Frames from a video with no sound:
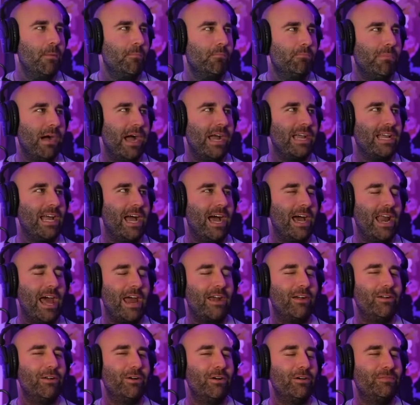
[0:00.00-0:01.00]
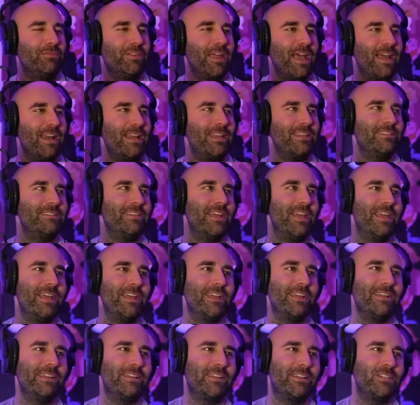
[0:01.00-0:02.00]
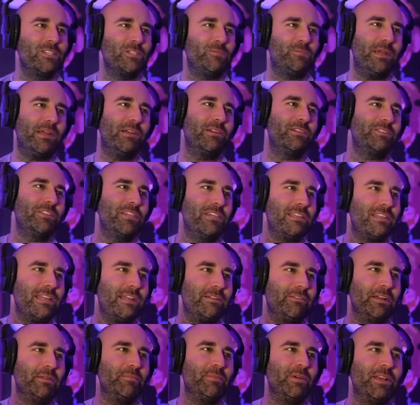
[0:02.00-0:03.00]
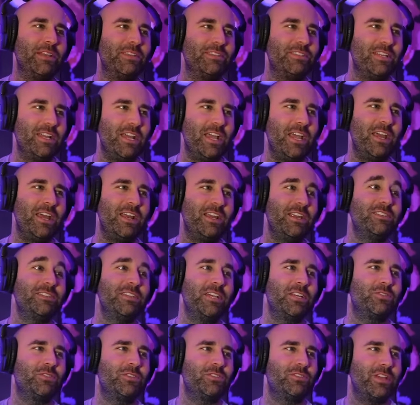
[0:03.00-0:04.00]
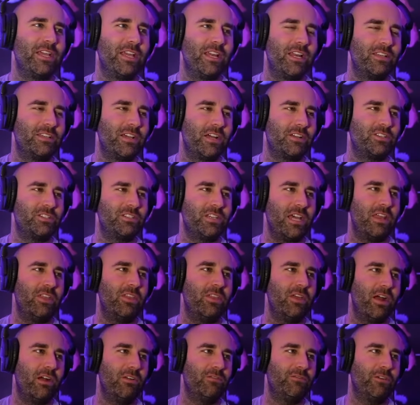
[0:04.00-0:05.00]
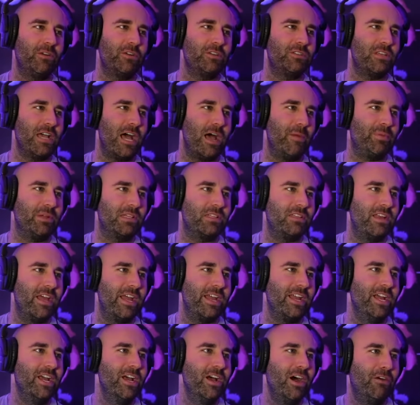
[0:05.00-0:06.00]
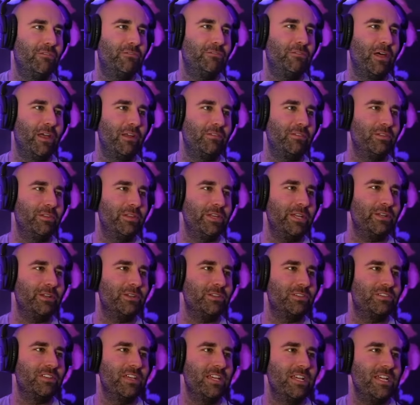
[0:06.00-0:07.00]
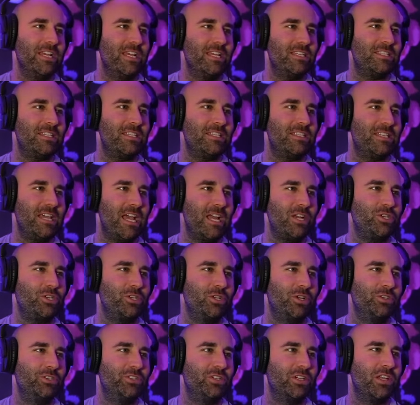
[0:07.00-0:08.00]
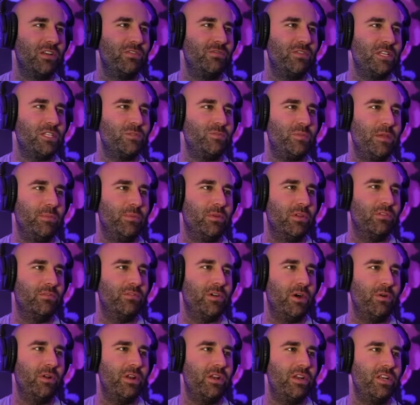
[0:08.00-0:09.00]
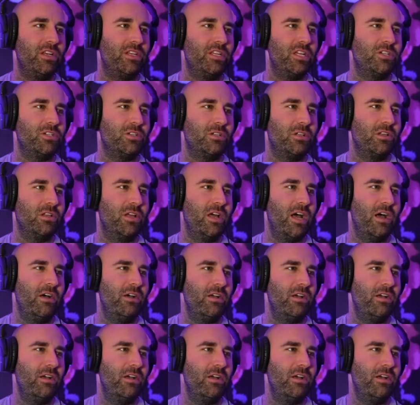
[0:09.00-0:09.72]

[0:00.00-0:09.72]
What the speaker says: My God, I don't know if that is a conspiracy theory, but it is interesting, and it touches on our first topic today. A flood of illegals is intentional to convince people to vote in a digital